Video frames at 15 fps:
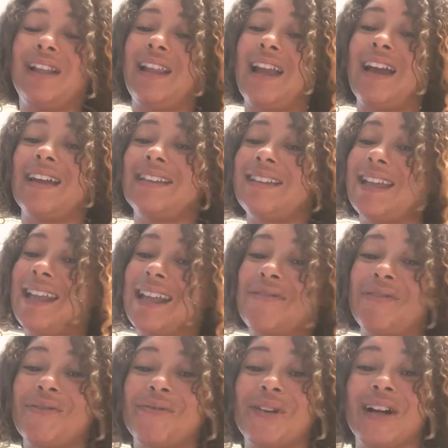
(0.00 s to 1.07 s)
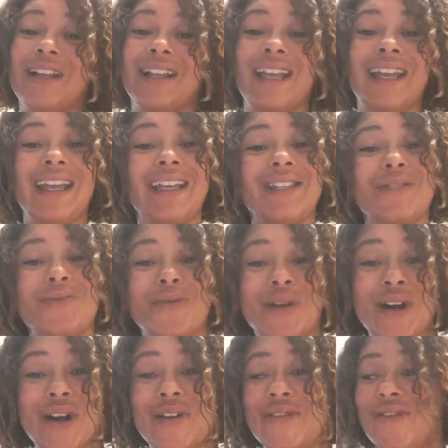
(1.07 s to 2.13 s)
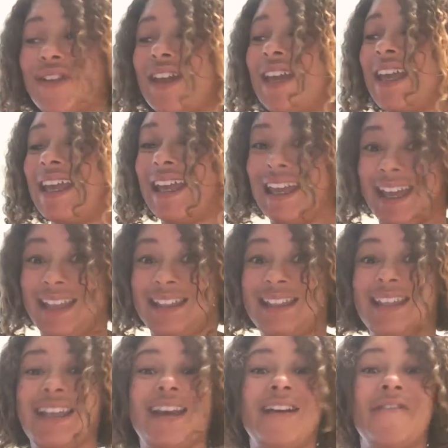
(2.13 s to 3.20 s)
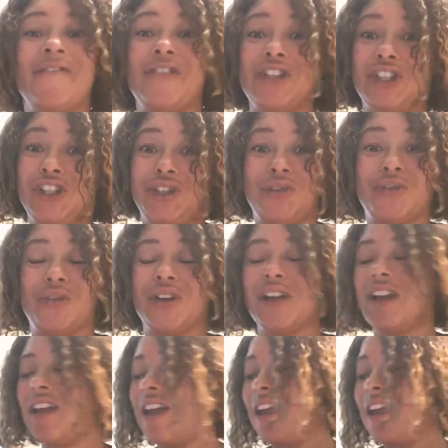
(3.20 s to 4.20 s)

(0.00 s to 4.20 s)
Like I said, everyone, it is worth it for sure.